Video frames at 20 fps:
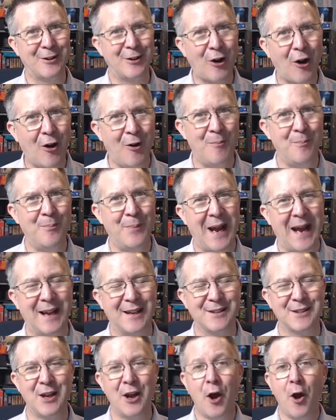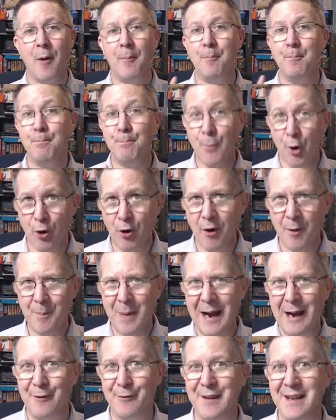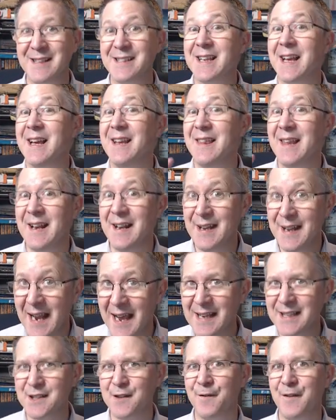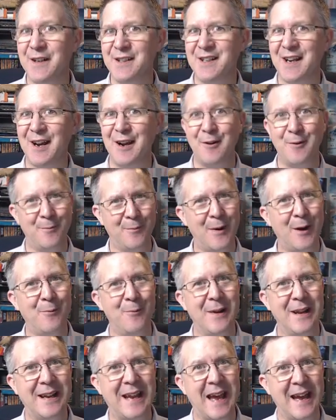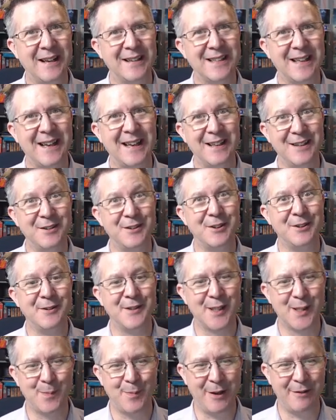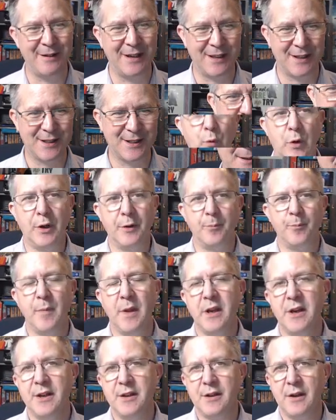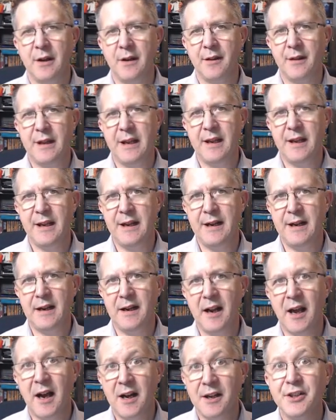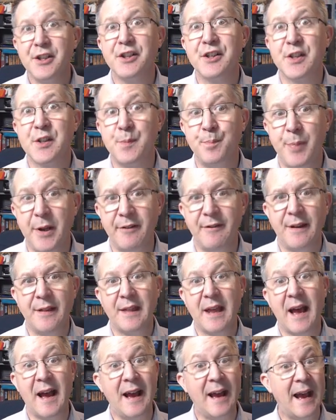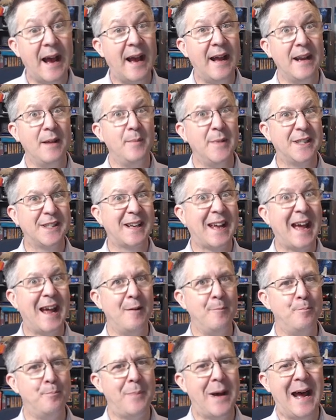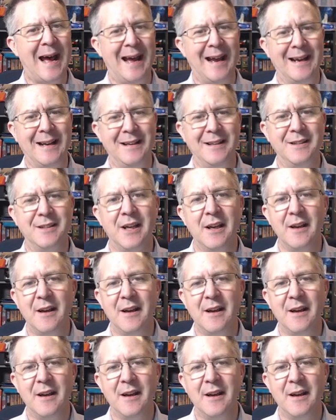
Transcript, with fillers: combat. More about this in the next video when we get into spirits. The largest spirit that an animist can bind